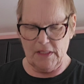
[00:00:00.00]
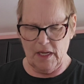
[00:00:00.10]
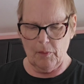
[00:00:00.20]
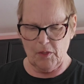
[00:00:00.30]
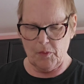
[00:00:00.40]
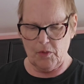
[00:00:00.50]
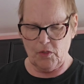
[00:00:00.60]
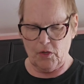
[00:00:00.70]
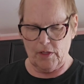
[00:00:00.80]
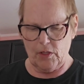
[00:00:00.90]

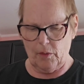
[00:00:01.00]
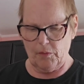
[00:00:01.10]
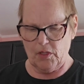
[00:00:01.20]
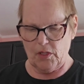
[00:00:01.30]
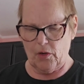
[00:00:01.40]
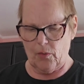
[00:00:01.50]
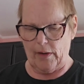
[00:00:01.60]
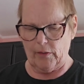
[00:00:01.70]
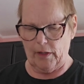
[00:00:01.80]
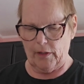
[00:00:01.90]
tablespoon's dirty, so I'm just going to
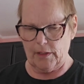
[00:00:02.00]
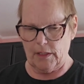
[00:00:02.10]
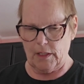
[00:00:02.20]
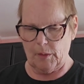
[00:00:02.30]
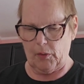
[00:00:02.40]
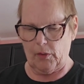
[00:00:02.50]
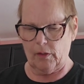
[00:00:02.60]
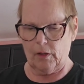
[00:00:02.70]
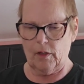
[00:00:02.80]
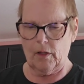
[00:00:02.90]
round out a
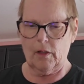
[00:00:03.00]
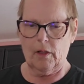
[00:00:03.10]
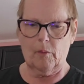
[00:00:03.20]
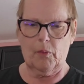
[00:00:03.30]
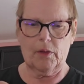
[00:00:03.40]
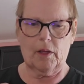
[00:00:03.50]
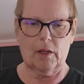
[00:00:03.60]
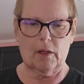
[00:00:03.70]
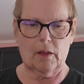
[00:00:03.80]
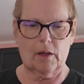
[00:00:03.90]
teaspoon and put
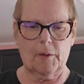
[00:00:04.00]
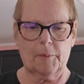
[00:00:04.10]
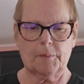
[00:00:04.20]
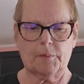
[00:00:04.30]
that in there.